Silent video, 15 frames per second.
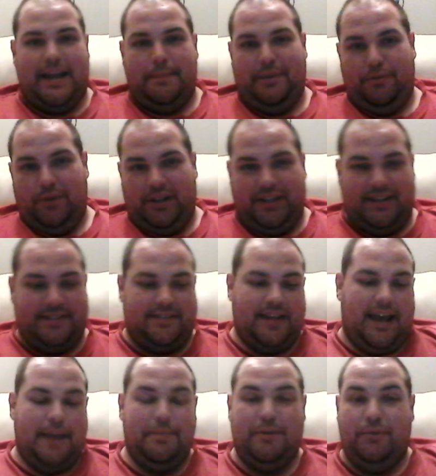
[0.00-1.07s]
I'd be willing to
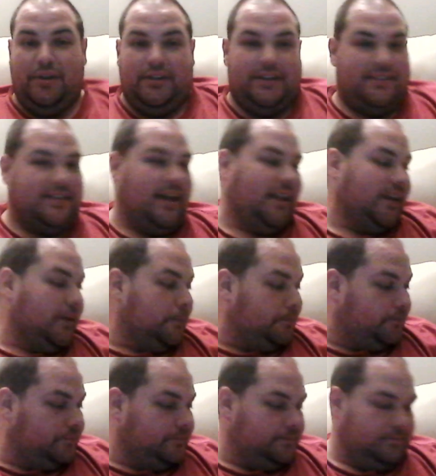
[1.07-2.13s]
sell